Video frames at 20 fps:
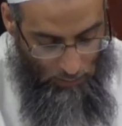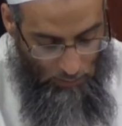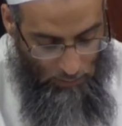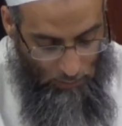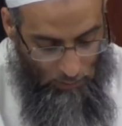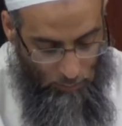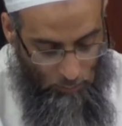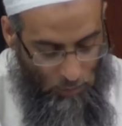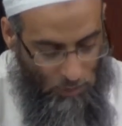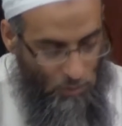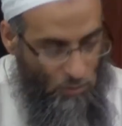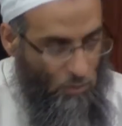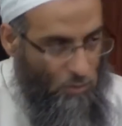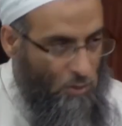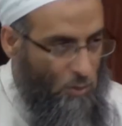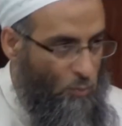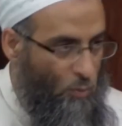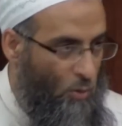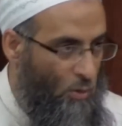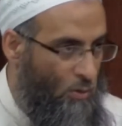He
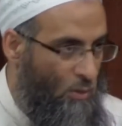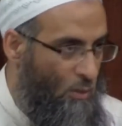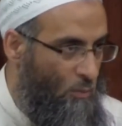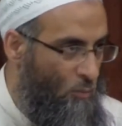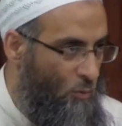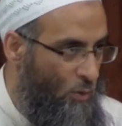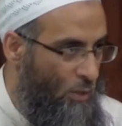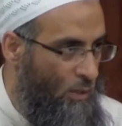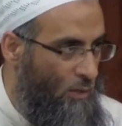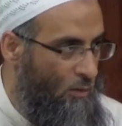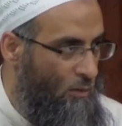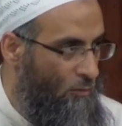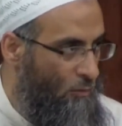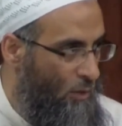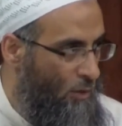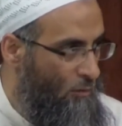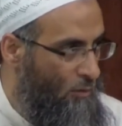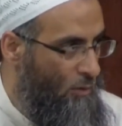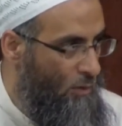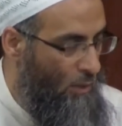bestows upon them great
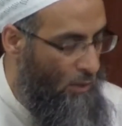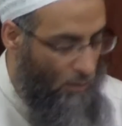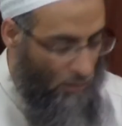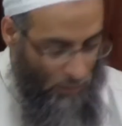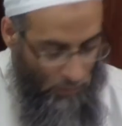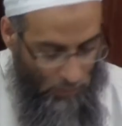favor and